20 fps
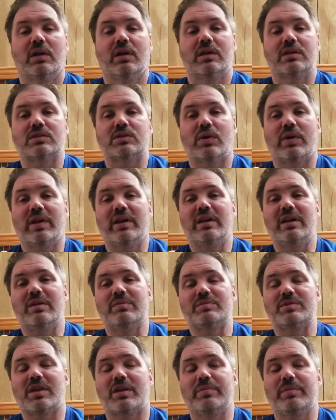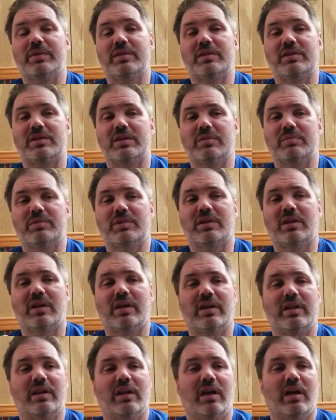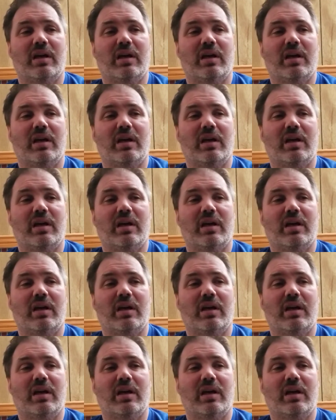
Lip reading: So I ended up skipping the gym tonight,